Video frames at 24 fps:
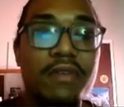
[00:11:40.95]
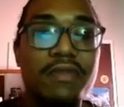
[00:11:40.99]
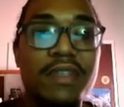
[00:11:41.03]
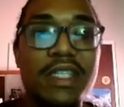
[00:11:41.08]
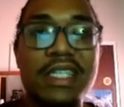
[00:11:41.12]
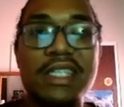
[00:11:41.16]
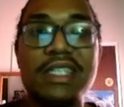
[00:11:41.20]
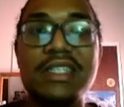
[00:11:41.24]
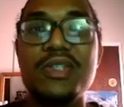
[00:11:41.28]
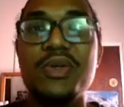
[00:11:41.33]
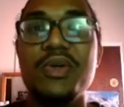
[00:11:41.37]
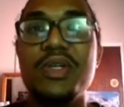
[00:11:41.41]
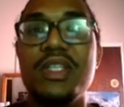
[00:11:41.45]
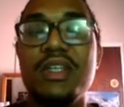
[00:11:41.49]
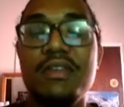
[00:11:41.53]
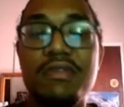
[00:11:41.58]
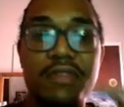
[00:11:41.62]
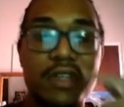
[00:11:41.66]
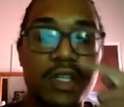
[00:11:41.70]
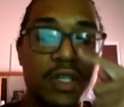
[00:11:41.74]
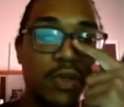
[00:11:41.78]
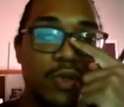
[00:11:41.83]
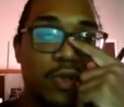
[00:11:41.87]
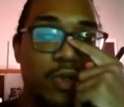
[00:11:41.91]
of these sort
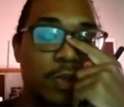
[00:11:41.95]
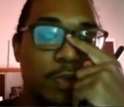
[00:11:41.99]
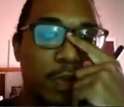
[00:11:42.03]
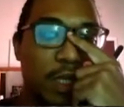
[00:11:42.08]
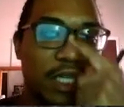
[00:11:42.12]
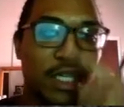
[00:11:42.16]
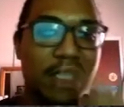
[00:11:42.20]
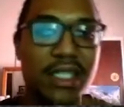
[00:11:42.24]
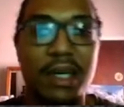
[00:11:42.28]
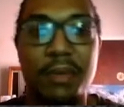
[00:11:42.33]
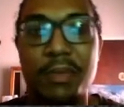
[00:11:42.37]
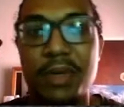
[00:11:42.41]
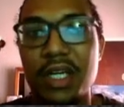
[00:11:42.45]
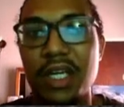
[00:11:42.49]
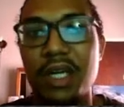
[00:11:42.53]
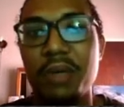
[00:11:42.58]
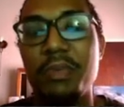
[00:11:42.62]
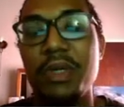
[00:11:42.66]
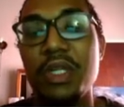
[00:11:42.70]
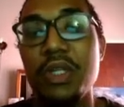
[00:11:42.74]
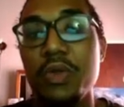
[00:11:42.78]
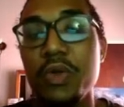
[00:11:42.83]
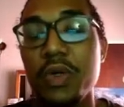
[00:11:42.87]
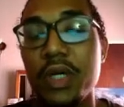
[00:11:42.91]
of videos, because I'm going
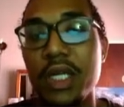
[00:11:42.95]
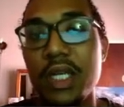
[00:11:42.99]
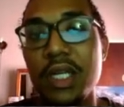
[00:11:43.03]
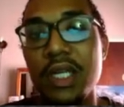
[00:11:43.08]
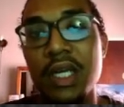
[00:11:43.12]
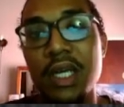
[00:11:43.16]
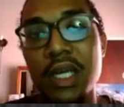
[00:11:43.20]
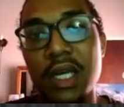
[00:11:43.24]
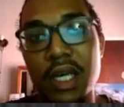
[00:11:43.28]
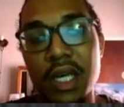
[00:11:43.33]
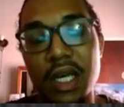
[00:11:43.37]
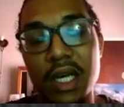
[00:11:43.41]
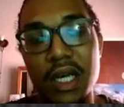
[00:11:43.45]
to be doing